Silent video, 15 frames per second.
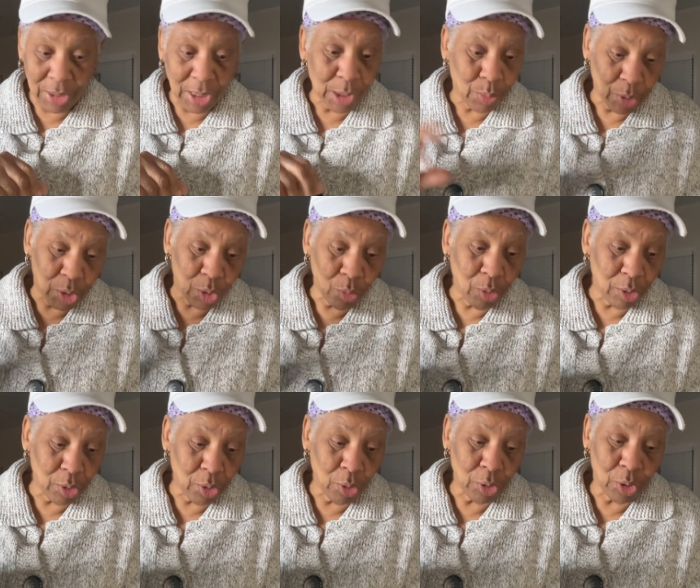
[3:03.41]
That's what you
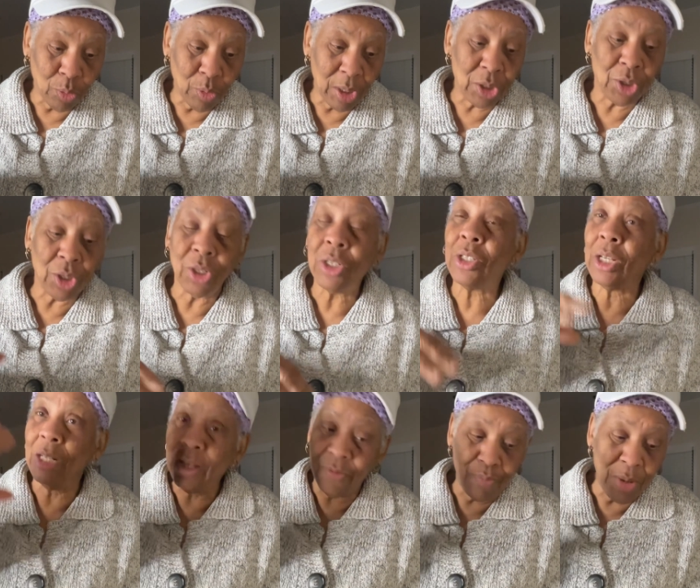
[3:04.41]
you'll do is to just to
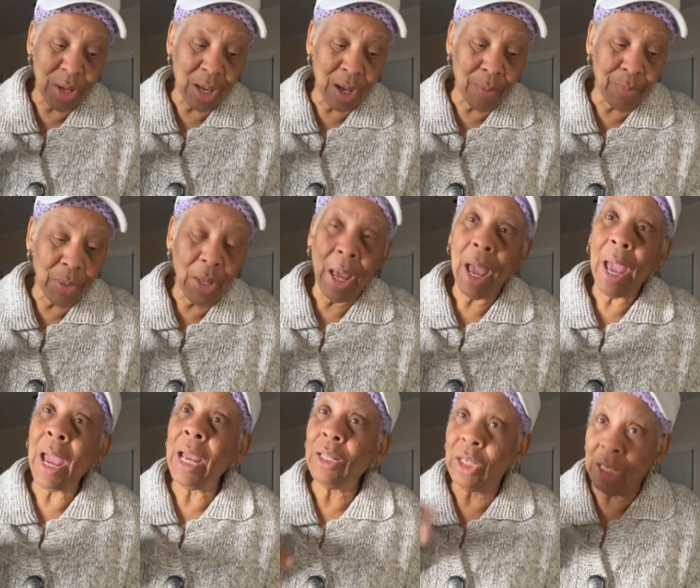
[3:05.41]
lift me up
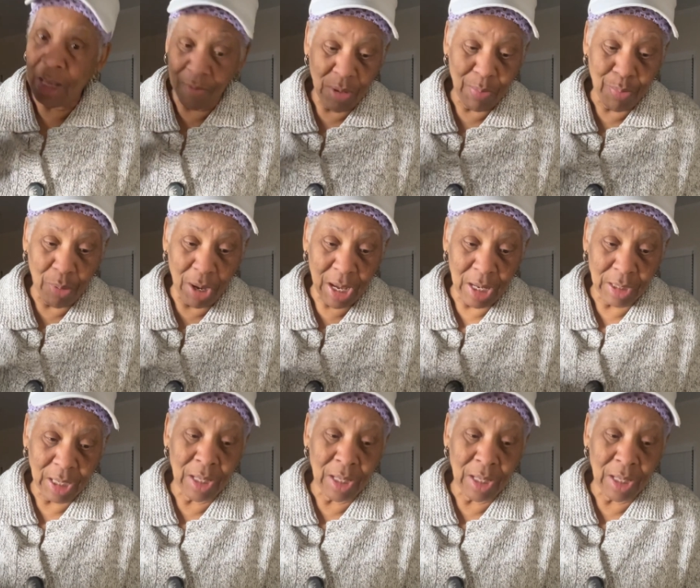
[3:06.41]
and to give me praise.